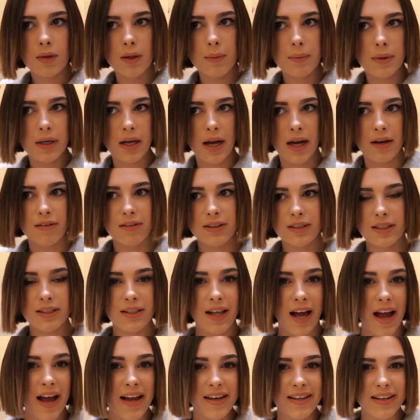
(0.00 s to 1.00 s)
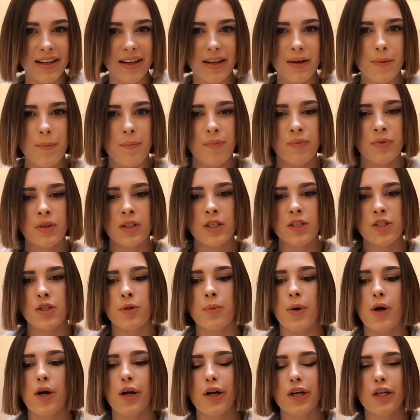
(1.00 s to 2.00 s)
Yeah, I really like it.
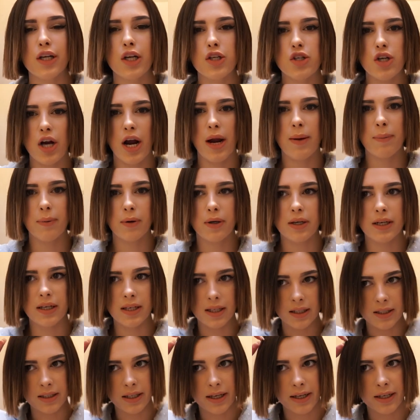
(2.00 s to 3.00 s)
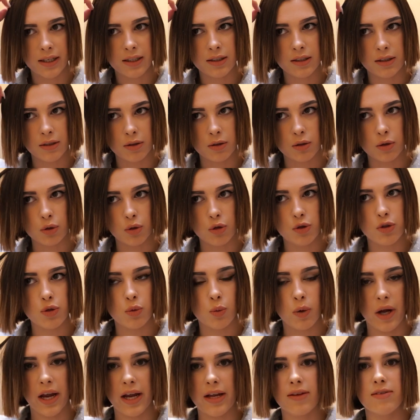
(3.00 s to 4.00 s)
Tomorrow I'm gonna try putting in like little loose
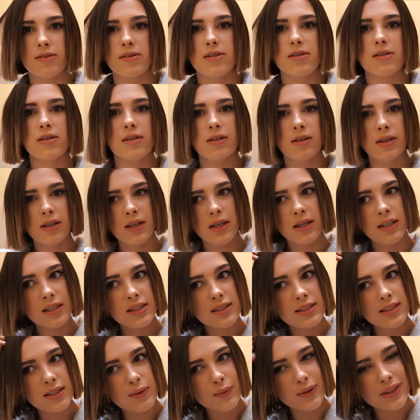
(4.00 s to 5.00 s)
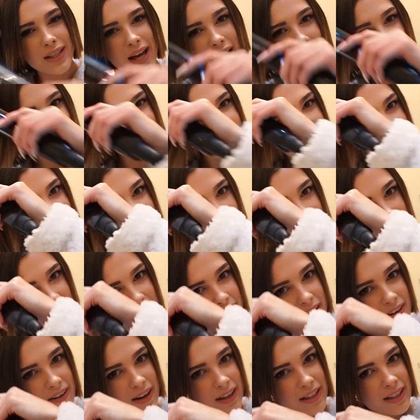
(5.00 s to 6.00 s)
waves. See what that looks
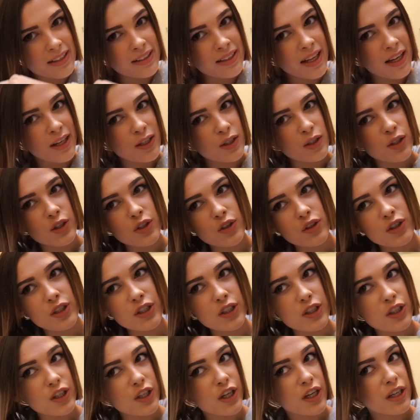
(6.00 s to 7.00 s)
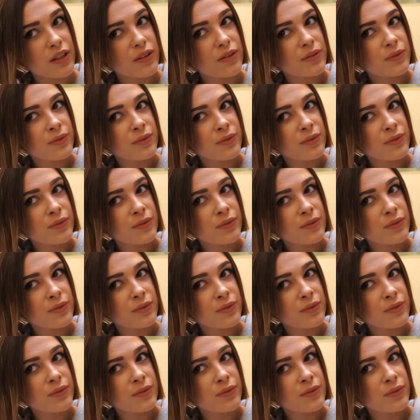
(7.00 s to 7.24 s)
like. I reckon that'll look really good.